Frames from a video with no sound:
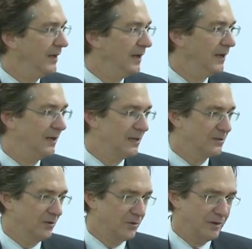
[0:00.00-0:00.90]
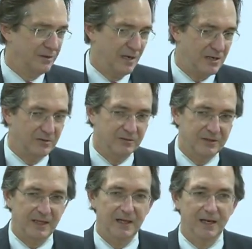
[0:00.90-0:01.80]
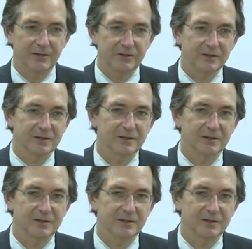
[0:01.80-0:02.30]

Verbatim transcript: And as an organizational psychologist,